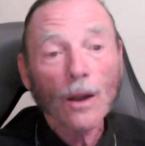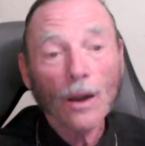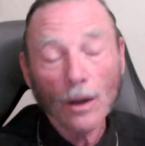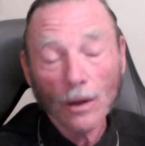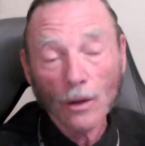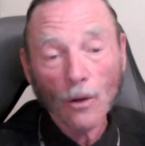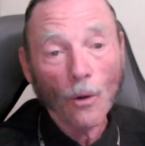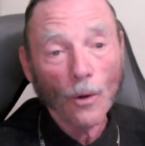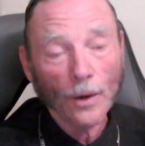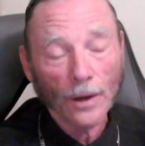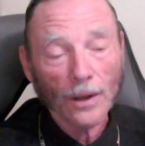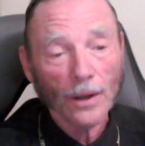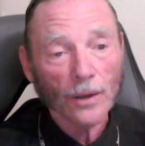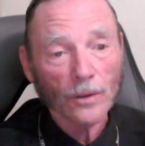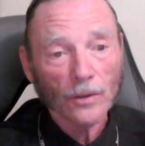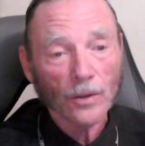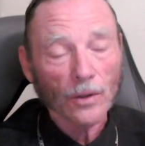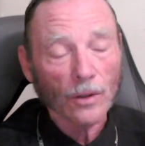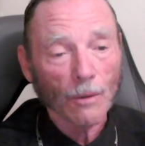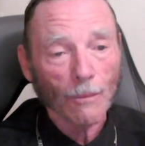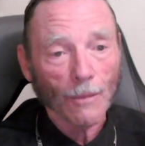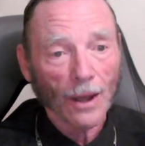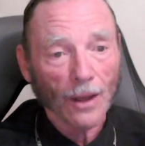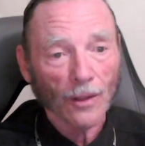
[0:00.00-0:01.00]
According
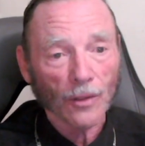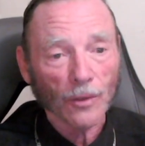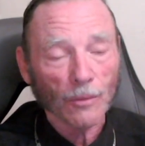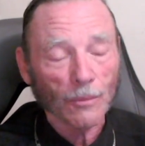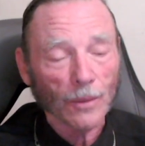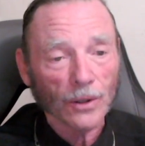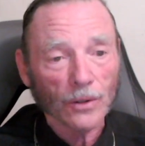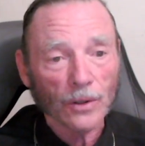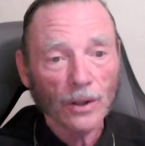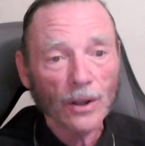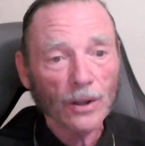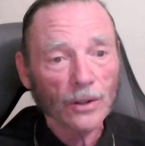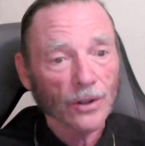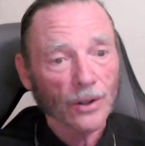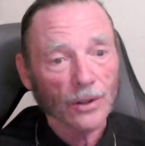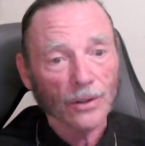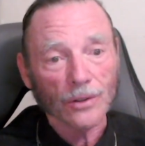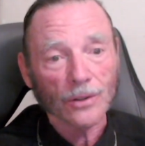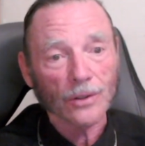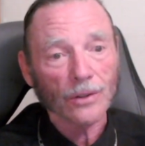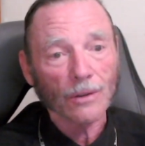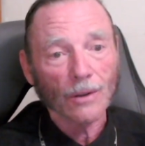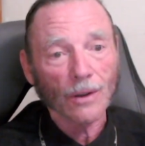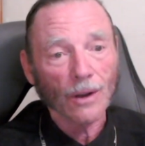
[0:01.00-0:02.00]
to the
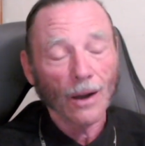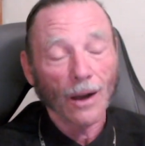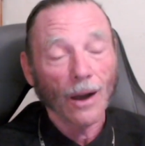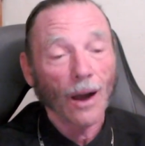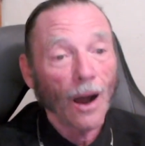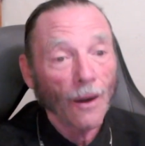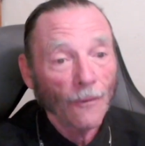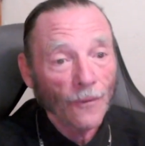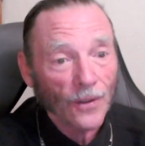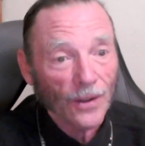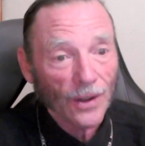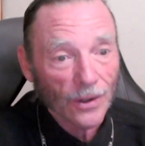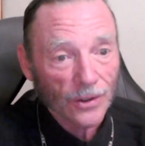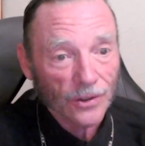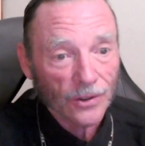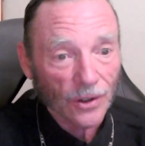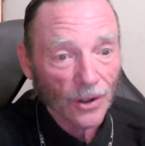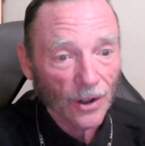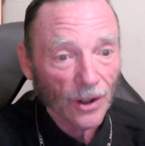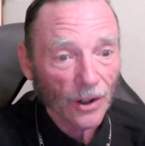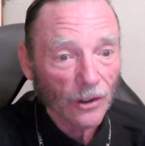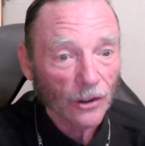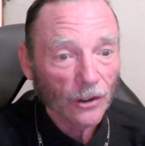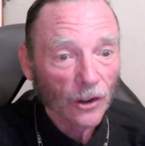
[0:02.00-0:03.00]
mathematicians,
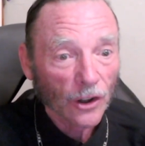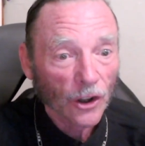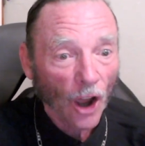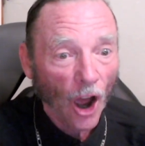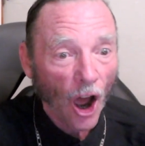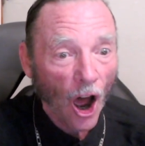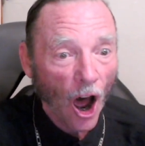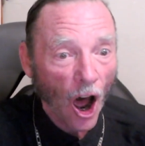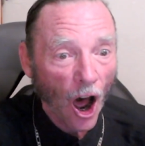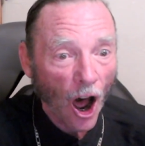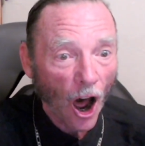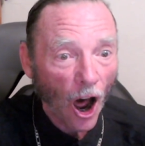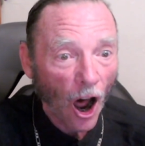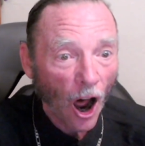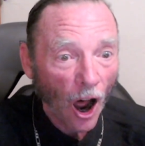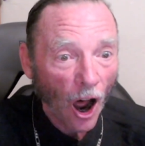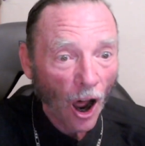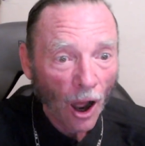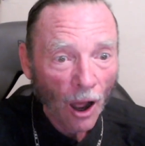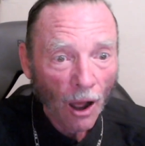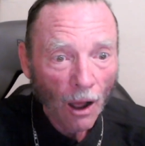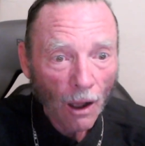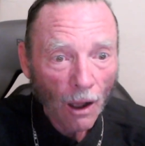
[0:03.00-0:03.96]
obviously, duh!